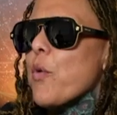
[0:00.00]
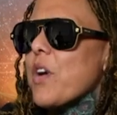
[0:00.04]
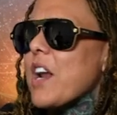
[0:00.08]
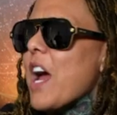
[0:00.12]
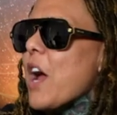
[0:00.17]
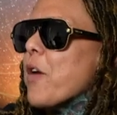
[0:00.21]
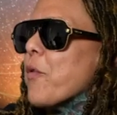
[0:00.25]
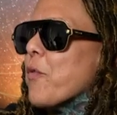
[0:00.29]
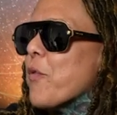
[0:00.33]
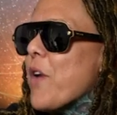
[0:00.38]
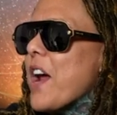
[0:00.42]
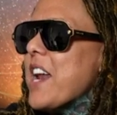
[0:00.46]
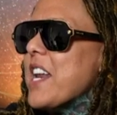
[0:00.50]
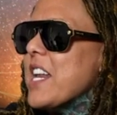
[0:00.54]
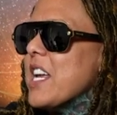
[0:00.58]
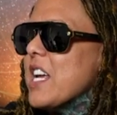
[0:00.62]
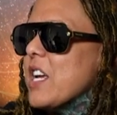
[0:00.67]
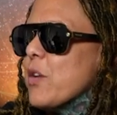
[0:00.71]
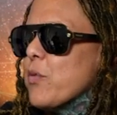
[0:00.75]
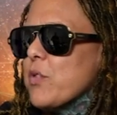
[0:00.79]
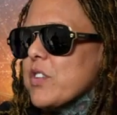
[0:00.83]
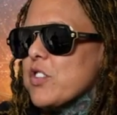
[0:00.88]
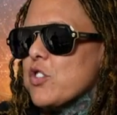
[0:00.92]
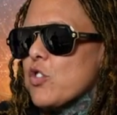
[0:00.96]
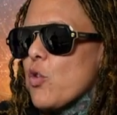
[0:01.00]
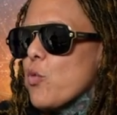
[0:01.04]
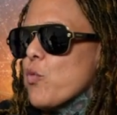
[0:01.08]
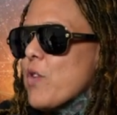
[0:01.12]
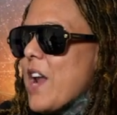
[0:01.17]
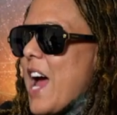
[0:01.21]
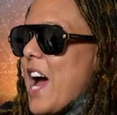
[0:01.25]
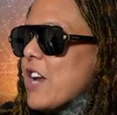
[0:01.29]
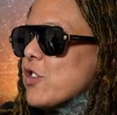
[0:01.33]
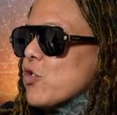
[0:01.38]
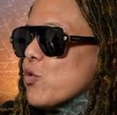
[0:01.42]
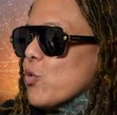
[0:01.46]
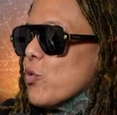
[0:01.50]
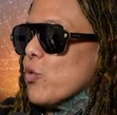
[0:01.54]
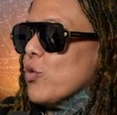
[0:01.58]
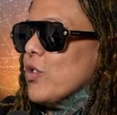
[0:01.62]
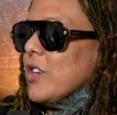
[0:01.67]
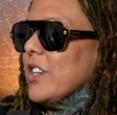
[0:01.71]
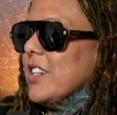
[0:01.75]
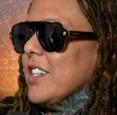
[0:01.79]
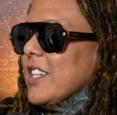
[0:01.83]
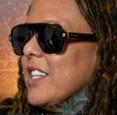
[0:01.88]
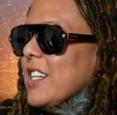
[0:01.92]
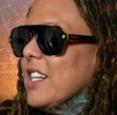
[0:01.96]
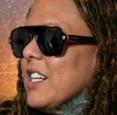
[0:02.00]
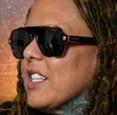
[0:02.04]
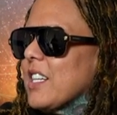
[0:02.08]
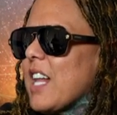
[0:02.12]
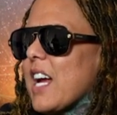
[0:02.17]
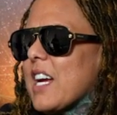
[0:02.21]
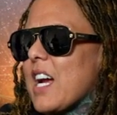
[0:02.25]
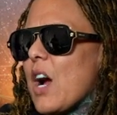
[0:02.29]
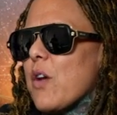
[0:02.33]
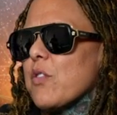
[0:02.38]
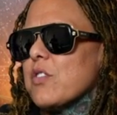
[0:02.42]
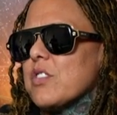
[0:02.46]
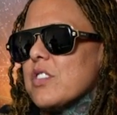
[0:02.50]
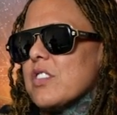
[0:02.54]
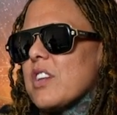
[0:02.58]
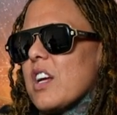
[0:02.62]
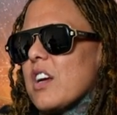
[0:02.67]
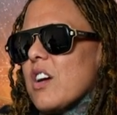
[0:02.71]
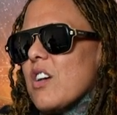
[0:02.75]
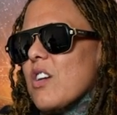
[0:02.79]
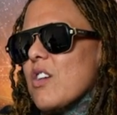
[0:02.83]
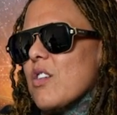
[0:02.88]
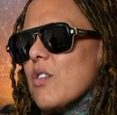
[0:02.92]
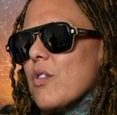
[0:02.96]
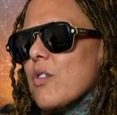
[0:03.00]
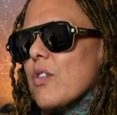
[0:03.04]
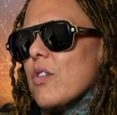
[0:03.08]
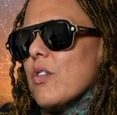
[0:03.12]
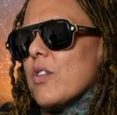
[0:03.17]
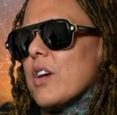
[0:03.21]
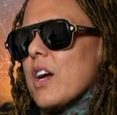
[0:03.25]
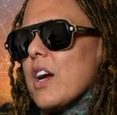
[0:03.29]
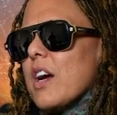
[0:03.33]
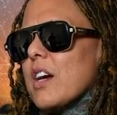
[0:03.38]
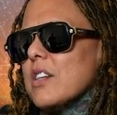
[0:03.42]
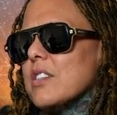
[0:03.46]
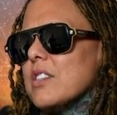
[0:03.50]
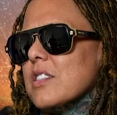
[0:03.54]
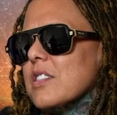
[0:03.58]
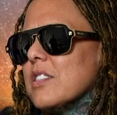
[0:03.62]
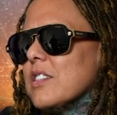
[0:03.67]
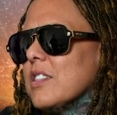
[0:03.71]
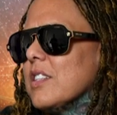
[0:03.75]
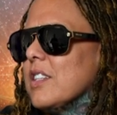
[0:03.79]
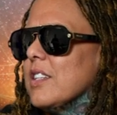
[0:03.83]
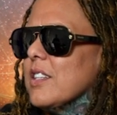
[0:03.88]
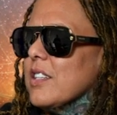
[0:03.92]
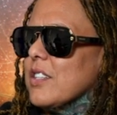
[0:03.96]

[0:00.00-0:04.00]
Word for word: When I read it, it was so natural. Yep like I was just like, oh, okay, I just see